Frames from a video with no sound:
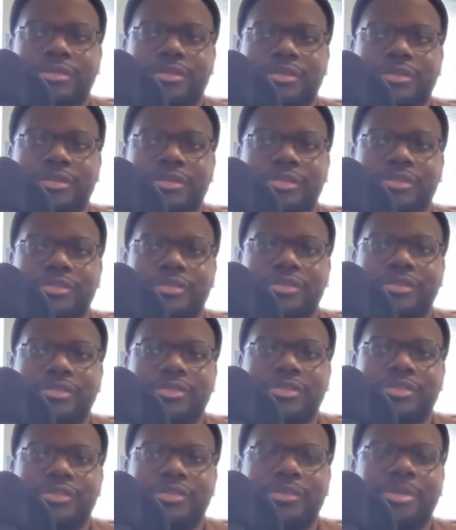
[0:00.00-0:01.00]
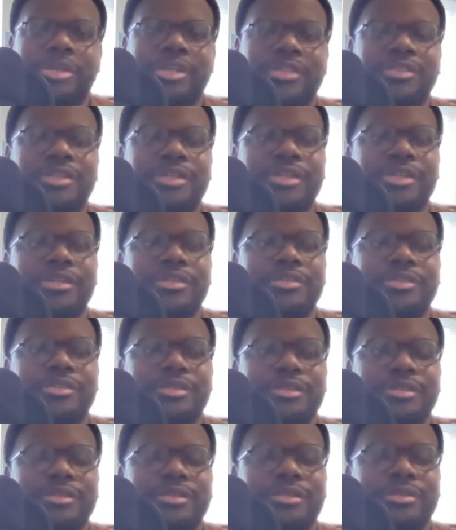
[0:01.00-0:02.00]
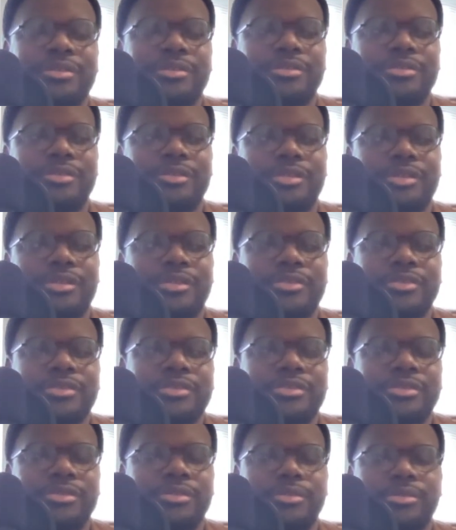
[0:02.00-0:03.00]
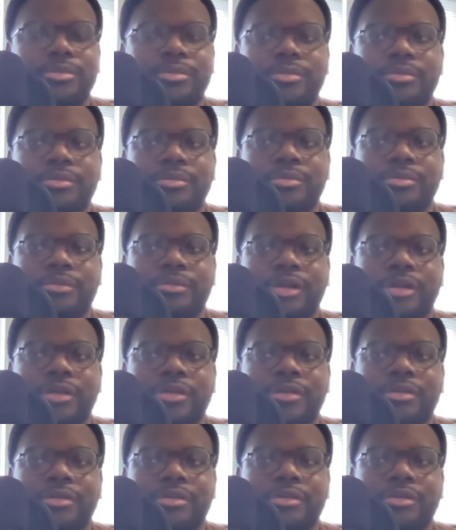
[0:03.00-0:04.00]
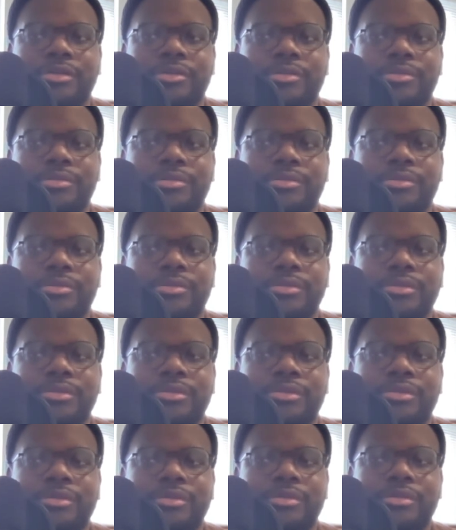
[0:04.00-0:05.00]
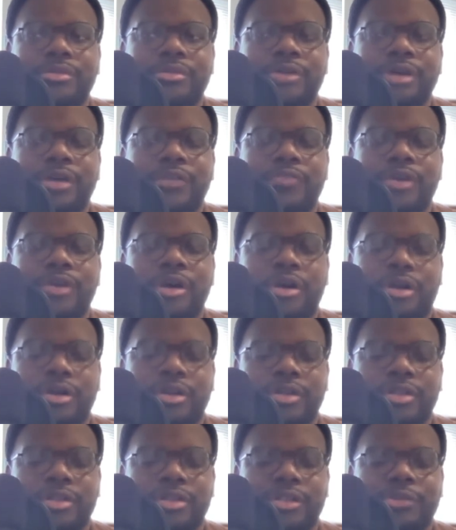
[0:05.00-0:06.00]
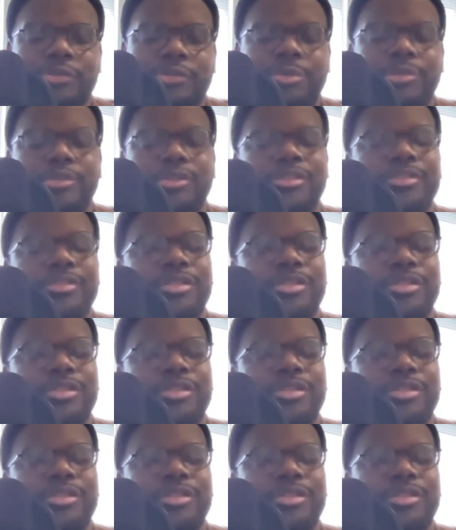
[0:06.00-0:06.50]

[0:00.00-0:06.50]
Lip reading: because it's I mean it's easy too, right? You have the hardships, but just